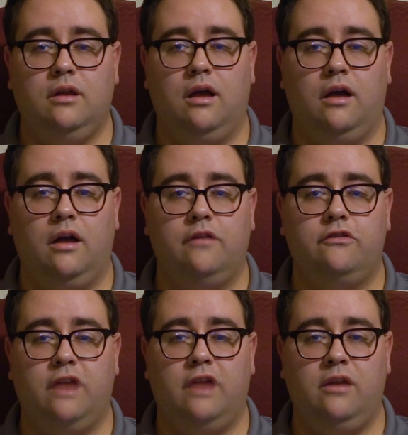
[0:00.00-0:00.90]
On
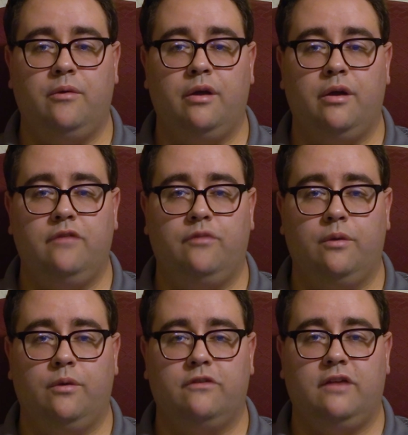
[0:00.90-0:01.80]
January
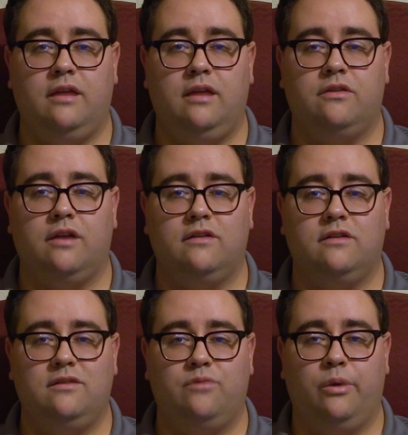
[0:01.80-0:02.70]
14th,
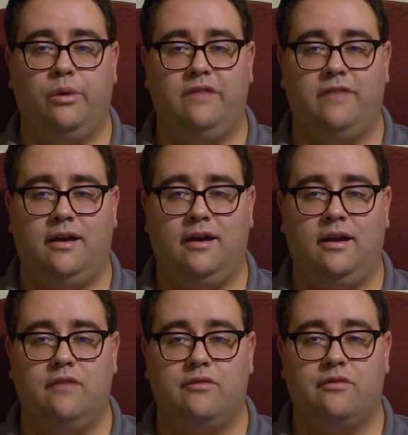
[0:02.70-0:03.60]

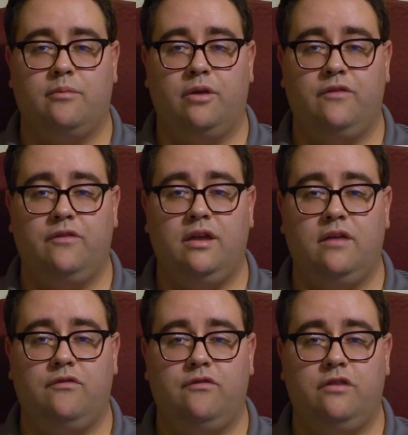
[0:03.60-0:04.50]
1945, Murphy
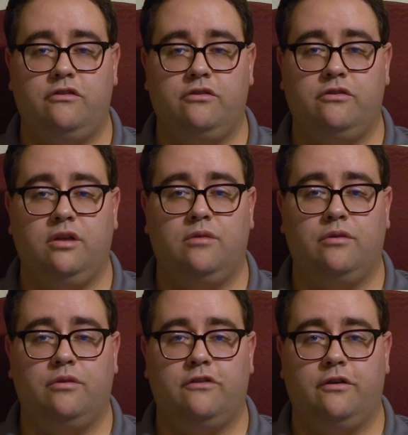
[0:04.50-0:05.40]
officially
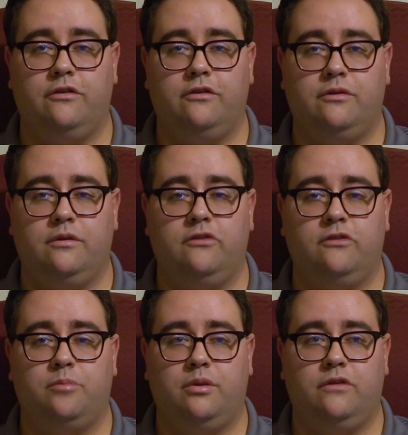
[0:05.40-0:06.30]
returned to
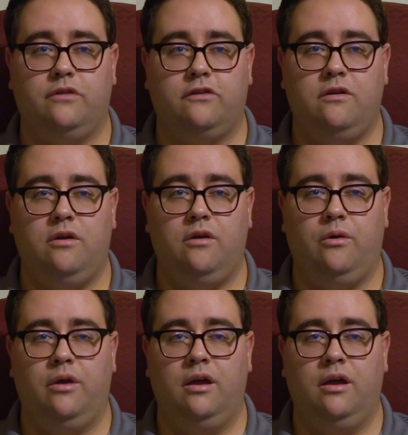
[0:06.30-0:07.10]
his platoon.